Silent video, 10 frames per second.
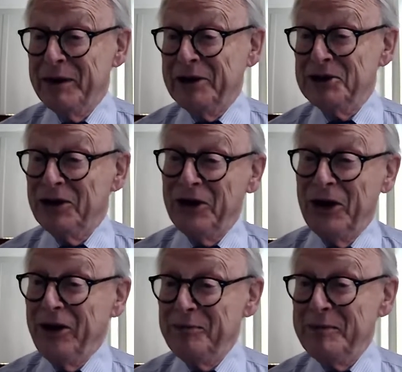because there
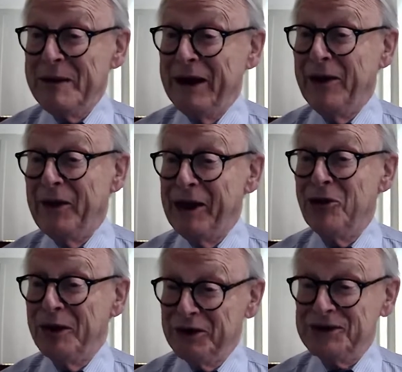are a lot of people out there who
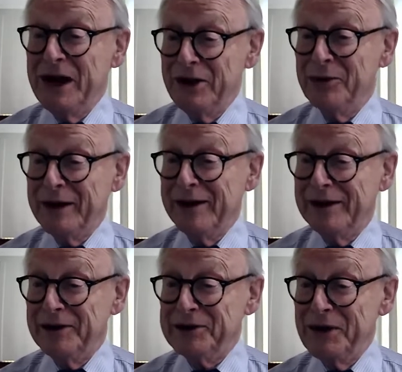want to sell you a
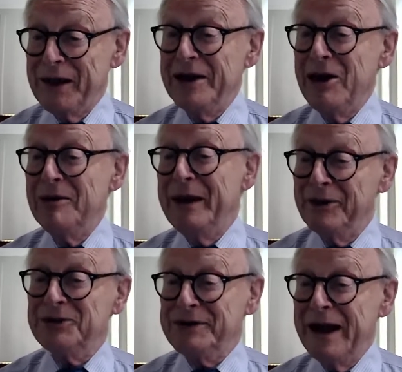car, so they know
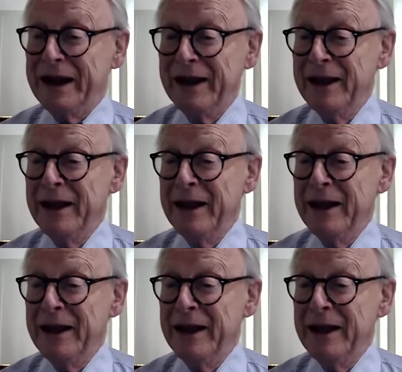about selling.